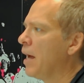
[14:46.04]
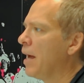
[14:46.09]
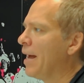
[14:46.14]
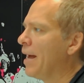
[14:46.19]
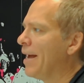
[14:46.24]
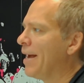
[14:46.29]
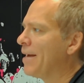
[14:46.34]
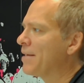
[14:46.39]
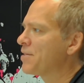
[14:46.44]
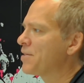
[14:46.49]

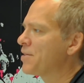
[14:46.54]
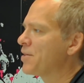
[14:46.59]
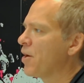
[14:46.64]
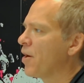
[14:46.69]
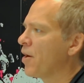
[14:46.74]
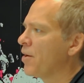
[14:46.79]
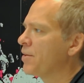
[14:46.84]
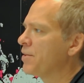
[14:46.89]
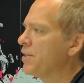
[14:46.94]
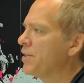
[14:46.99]

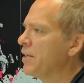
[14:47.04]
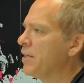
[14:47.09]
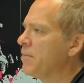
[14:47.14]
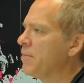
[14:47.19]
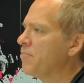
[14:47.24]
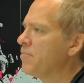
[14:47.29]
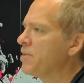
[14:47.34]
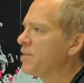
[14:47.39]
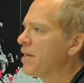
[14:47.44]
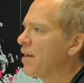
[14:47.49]
SDR
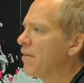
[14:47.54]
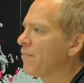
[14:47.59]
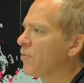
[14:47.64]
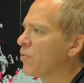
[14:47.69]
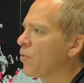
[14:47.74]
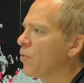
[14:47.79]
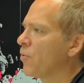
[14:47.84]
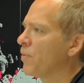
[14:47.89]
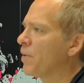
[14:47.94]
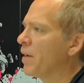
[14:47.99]
teams have
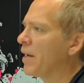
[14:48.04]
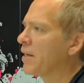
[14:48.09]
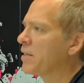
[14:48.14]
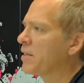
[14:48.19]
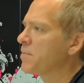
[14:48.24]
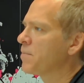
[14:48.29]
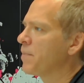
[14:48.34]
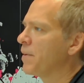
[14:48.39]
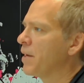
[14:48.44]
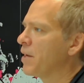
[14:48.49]
grown
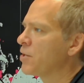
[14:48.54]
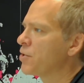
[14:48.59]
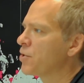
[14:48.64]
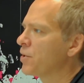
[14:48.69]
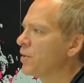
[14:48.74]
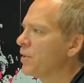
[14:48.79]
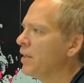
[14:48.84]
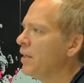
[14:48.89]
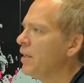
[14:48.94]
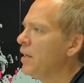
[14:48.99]

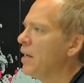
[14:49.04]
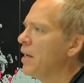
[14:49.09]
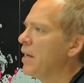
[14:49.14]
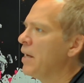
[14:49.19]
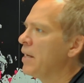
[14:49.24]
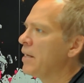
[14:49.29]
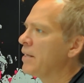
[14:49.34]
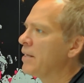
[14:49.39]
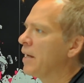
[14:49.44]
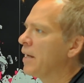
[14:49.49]
exponentially,
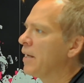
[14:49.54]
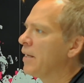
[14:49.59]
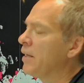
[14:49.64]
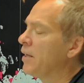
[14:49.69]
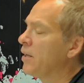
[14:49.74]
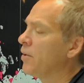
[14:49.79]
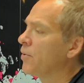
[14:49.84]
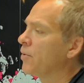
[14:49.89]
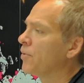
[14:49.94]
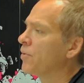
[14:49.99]
yet
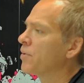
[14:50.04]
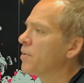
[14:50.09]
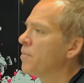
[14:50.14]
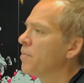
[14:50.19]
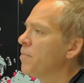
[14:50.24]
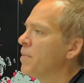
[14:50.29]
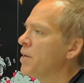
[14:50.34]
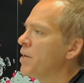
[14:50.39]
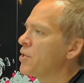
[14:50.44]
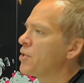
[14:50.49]
yield
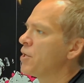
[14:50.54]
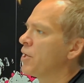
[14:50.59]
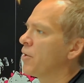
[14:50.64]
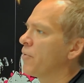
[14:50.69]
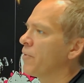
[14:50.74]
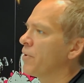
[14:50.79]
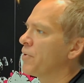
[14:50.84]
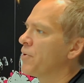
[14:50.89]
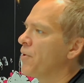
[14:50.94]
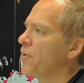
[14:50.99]
diminishing
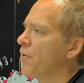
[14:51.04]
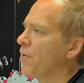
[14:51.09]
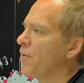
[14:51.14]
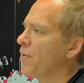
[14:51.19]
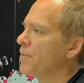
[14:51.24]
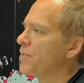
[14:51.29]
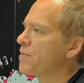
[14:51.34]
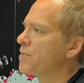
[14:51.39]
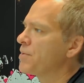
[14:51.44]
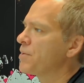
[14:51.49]

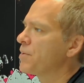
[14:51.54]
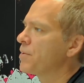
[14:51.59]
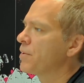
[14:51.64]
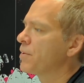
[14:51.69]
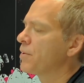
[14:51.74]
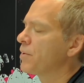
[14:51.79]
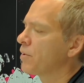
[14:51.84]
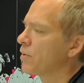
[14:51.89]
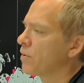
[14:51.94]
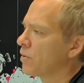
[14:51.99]
returns."
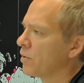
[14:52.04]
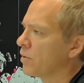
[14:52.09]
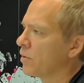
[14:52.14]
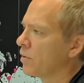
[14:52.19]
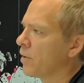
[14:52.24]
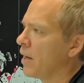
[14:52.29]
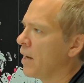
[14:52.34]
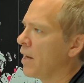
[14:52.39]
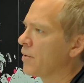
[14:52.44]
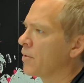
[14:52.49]

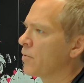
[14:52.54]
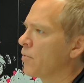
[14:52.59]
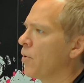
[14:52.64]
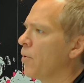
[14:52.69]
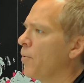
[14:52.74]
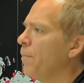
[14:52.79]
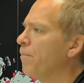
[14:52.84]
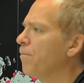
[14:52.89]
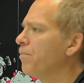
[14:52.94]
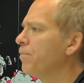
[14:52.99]
End
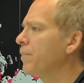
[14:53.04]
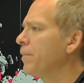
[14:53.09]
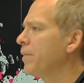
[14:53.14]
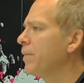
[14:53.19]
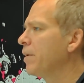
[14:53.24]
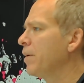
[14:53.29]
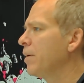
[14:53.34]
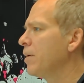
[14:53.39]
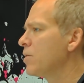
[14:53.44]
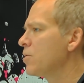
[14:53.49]
quote.
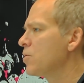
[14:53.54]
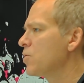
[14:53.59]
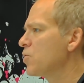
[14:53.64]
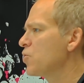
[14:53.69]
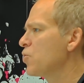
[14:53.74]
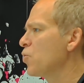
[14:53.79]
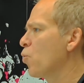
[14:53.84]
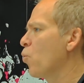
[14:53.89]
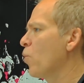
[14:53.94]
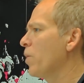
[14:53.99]

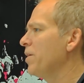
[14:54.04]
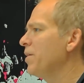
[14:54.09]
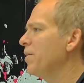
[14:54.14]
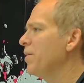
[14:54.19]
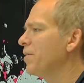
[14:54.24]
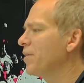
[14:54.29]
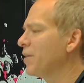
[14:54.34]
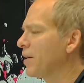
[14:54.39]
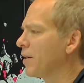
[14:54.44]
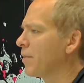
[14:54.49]
So what do you
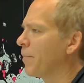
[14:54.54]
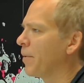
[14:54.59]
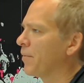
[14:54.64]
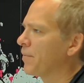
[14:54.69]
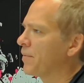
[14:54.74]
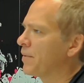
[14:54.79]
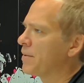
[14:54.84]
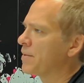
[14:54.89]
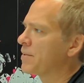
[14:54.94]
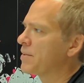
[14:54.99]
think about
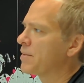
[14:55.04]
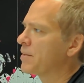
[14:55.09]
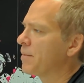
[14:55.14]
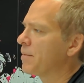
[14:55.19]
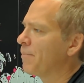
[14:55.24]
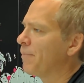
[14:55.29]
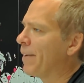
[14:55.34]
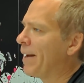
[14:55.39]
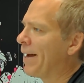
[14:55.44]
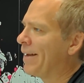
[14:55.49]
this,
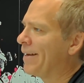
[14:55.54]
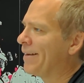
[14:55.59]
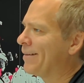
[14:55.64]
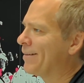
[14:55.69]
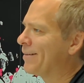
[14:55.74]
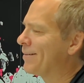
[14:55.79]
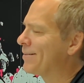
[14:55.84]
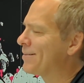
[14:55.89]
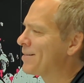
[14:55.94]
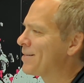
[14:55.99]
Matt?
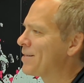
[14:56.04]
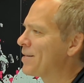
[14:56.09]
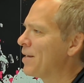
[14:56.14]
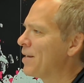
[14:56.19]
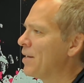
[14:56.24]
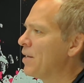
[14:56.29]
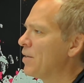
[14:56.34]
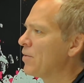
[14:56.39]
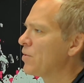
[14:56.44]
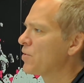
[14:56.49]
There's
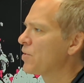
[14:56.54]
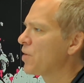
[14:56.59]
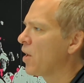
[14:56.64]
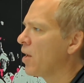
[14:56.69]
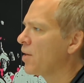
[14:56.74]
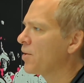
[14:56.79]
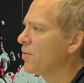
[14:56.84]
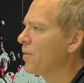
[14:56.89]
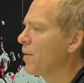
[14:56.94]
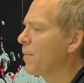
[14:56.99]
a
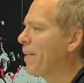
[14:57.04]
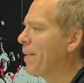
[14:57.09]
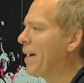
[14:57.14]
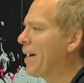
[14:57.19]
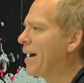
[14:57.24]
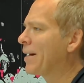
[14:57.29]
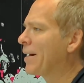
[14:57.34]
lot to unpack